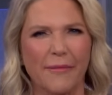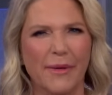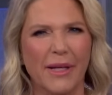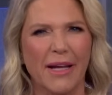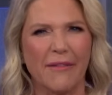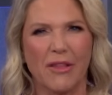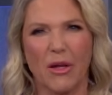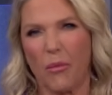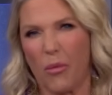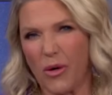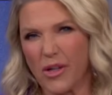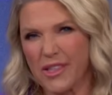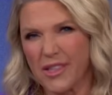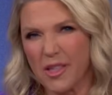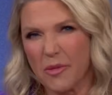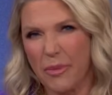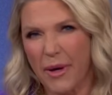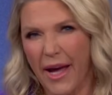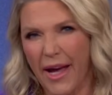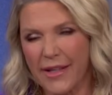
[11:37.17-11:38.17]
I mean, have they worked
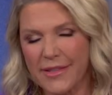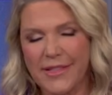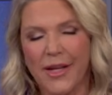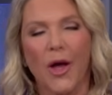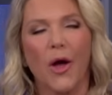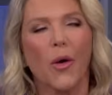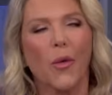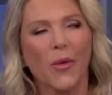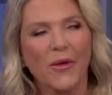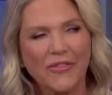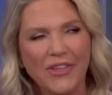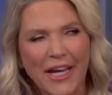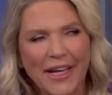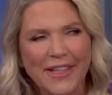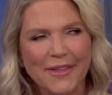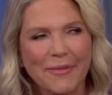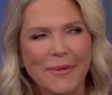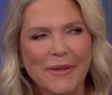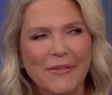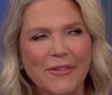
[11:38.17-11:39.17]
in the past? We've
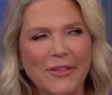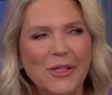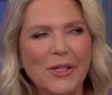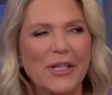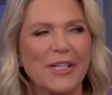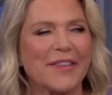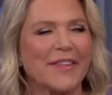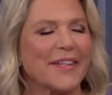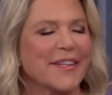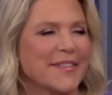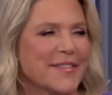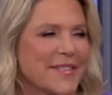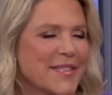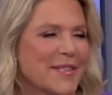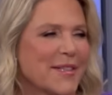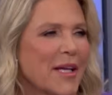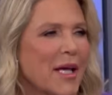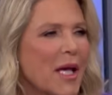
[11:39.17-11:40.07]
taken a bit of a look at this.